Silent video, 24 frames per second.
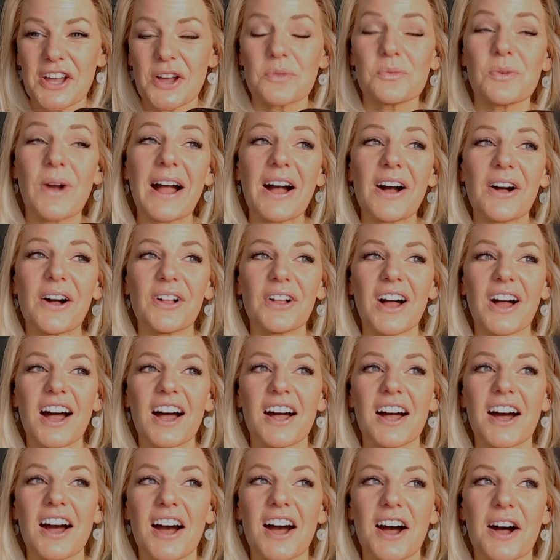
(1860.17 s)
Well,
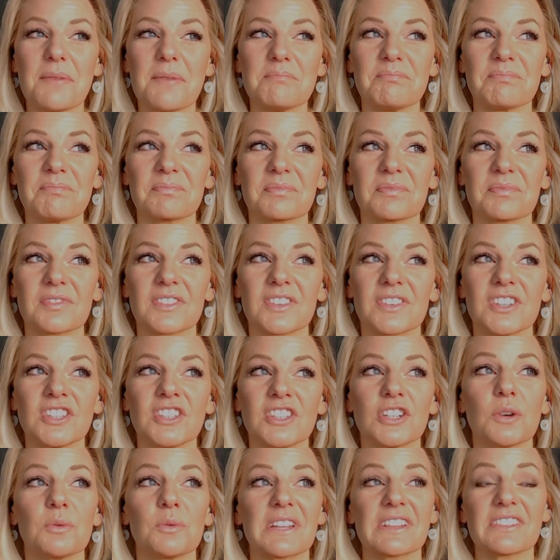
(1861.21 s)

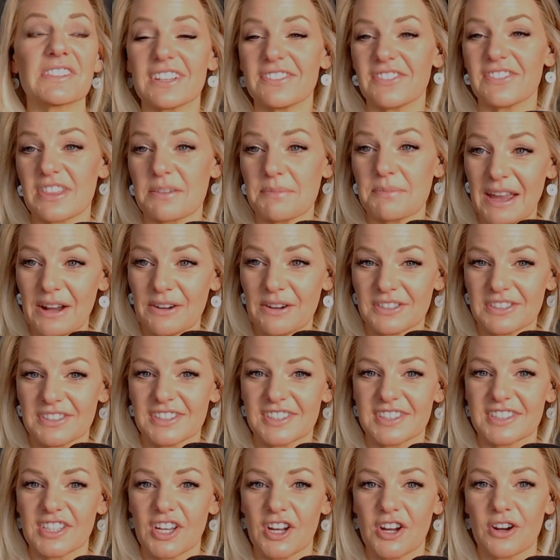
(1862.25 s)
we live in the
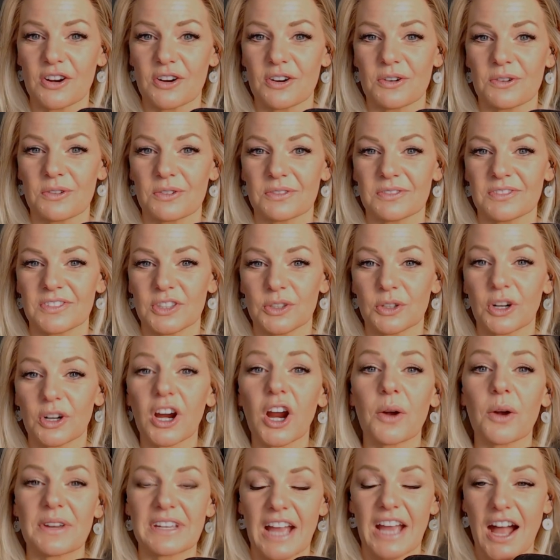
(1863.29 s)
mountains, so you're
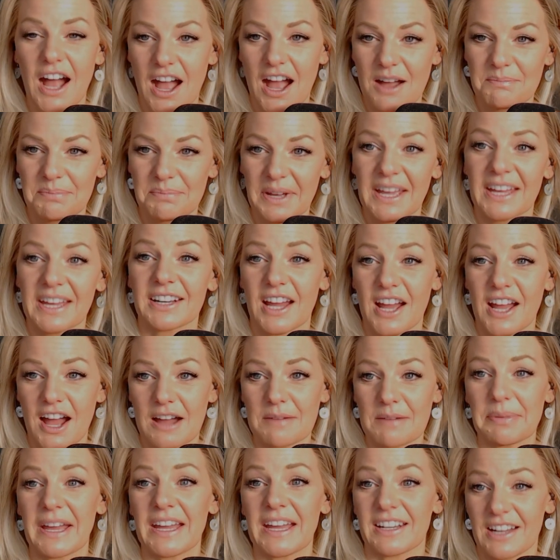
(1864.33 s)
going up and
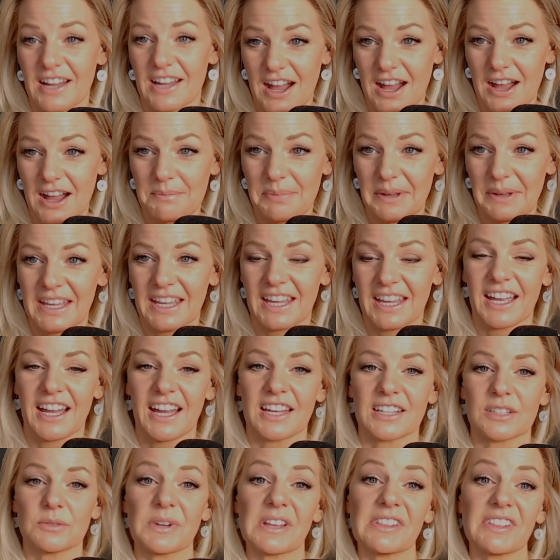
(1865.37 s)
up and up,
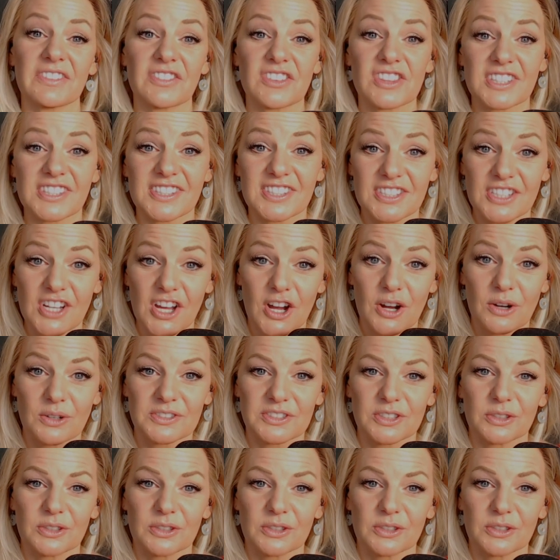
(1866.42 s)
and we live in the snow.